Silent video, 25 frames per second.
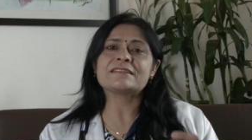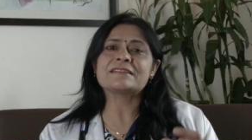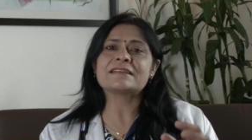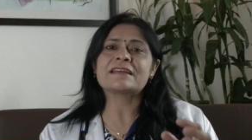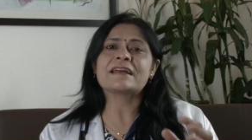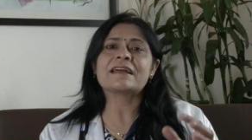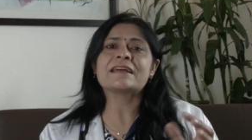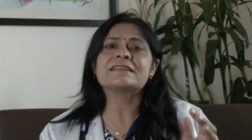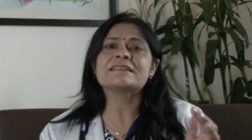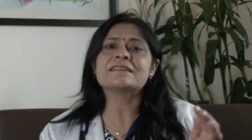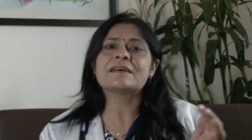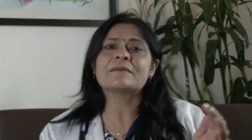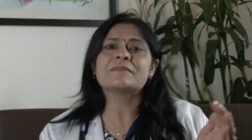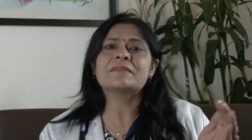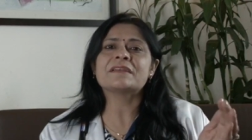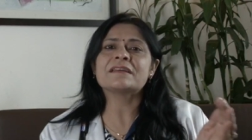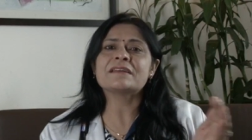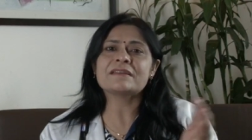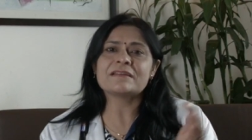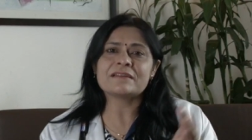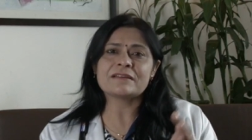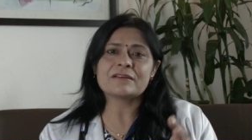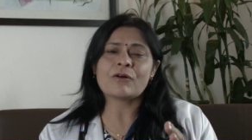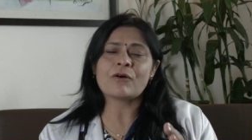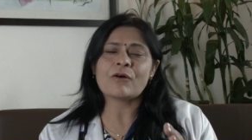Sikai is
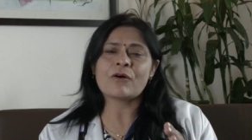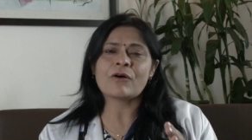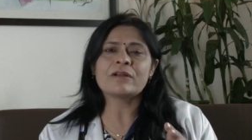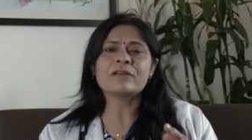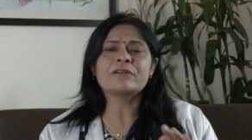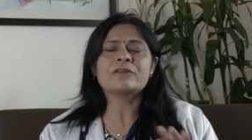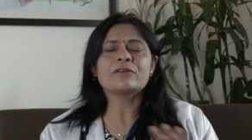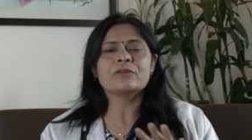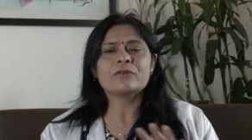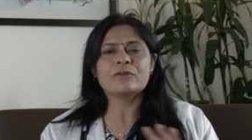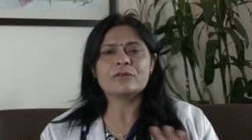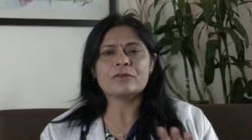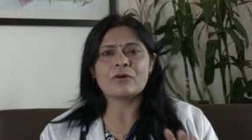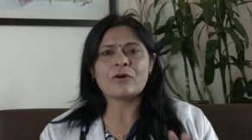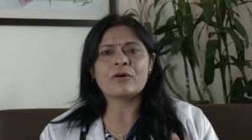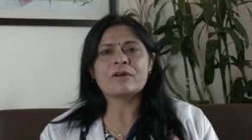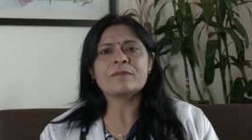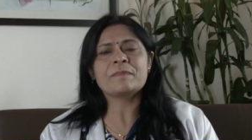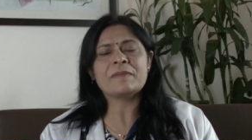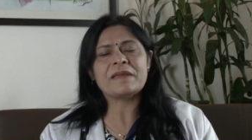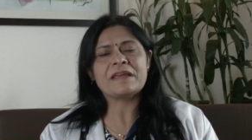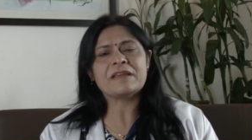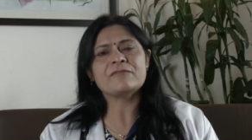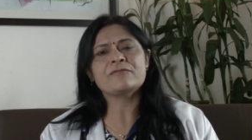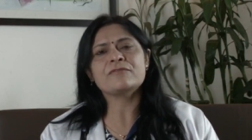something hot or
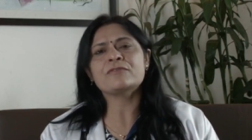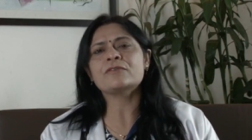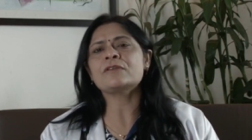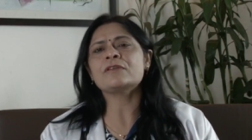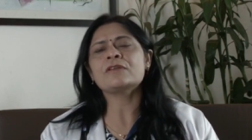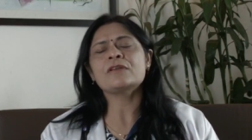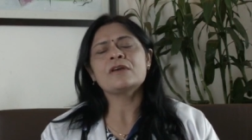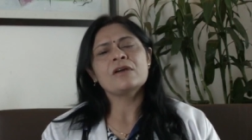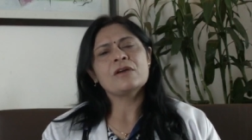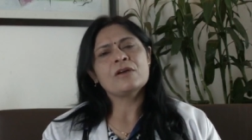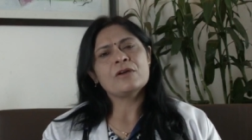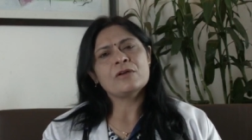painful.